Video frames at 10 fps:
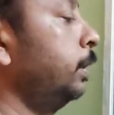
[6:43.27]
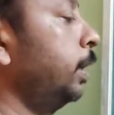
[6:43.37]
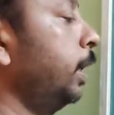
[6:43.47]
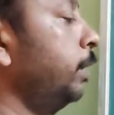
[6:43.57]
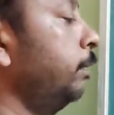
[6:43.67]

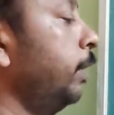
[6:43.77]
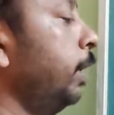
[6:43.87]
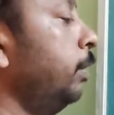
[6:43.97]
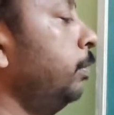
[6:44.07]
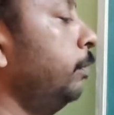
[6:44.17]
n
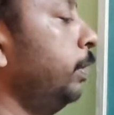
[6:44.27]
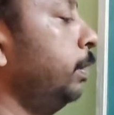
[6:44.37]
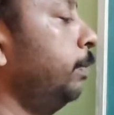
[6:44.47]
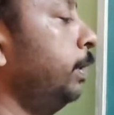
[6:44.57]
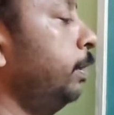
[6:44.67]
value will
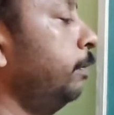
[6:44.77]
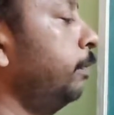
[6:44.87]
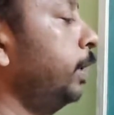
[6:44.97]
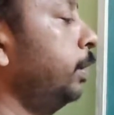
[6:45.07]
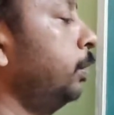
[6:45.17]
be
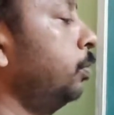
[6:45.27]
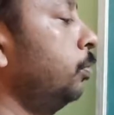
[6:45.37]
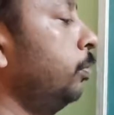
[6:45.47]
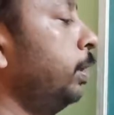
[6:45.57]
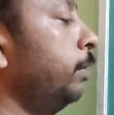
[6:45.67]
1
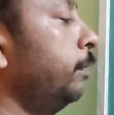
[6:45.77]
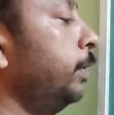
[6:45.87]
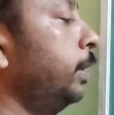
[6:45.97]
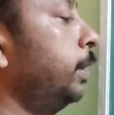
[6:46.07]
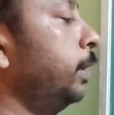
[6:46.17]
to
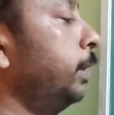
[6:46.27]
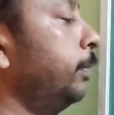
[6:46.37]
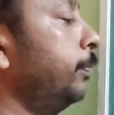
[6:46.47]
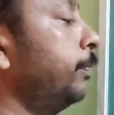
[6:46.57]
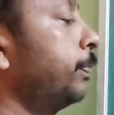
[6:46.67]
infinity.
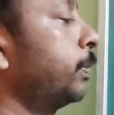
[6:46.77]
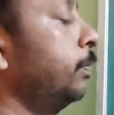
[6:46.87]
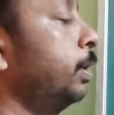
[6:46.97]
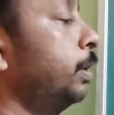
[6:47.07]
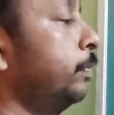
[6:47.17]

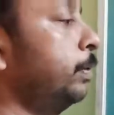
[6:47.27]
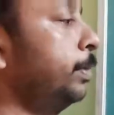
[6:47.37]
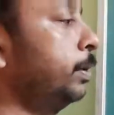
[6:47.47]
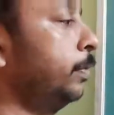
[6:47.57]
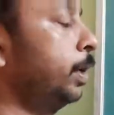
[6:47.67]
What will be
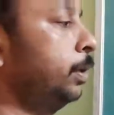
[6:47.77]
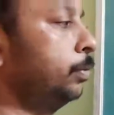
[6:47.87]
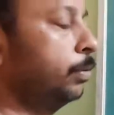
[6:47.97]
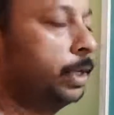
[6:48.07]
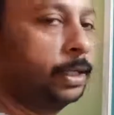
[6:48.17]
the
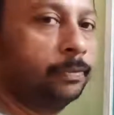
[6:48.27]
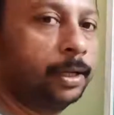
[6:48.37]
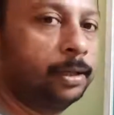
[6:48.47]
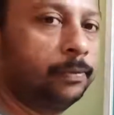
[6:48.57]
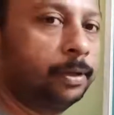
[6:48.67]
value? N
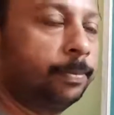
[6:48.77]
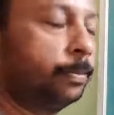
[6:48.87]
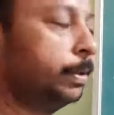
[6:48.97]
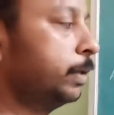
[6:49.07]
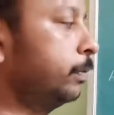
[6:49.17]
value will be
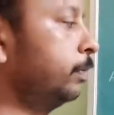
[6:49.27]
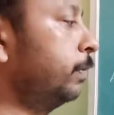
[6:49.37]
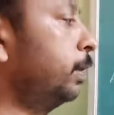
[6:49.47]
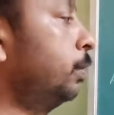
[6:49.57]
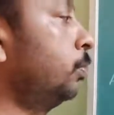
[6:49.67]
between
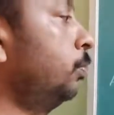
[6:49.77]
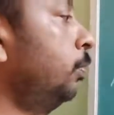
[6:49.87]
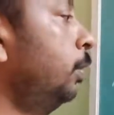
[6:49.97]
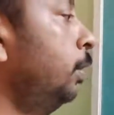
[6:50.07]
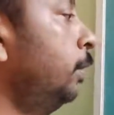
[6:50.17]
1 to
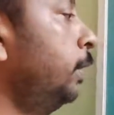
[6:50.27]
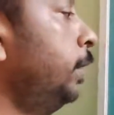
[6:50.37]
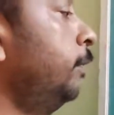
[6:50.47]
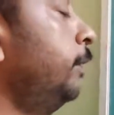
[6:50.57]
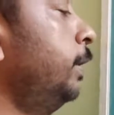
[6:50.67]

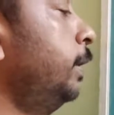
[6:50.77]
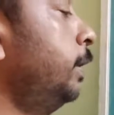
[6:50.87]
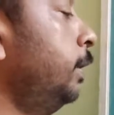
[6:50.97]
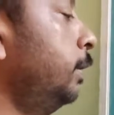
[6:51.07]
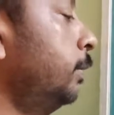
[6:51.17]

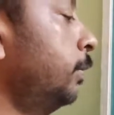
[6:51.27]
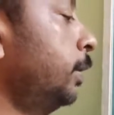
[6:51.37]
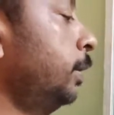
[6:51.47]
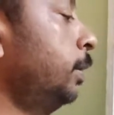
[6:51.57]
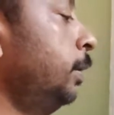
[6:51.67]
infinity. Okay,